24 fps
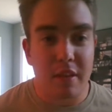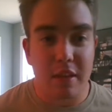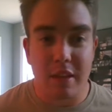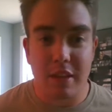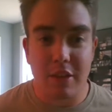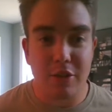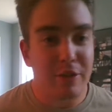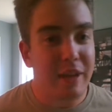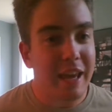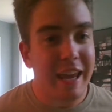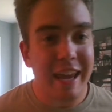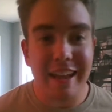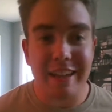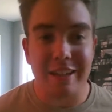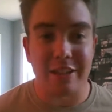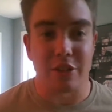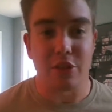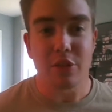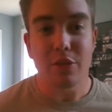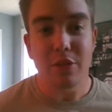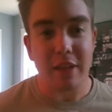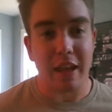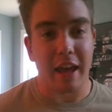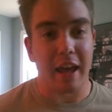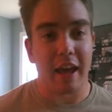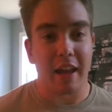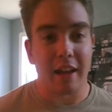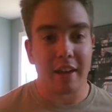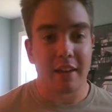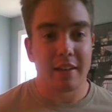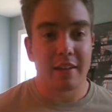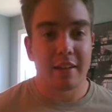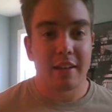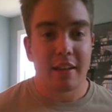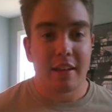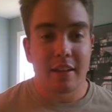You can't do that.
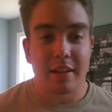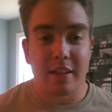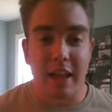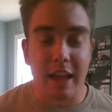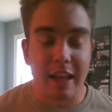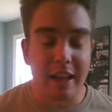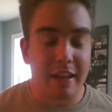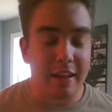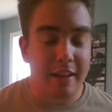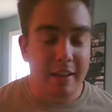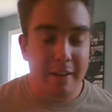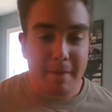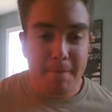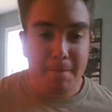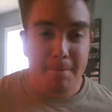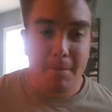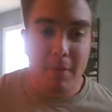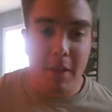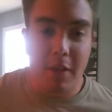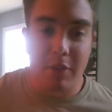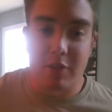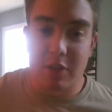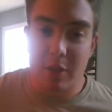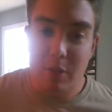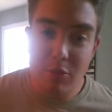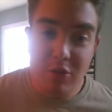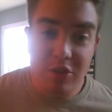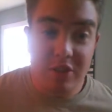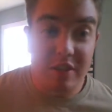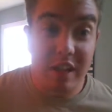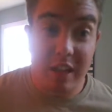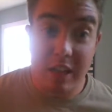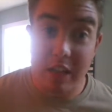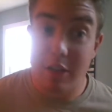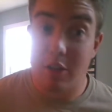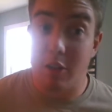If someone's
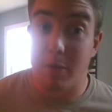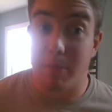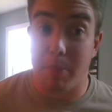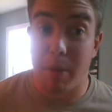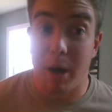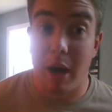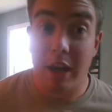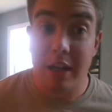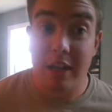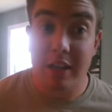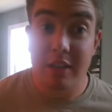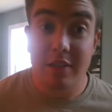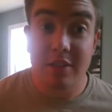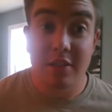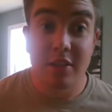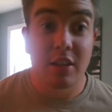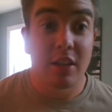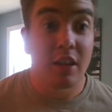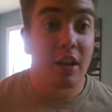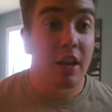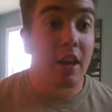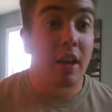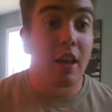digging in their pockets,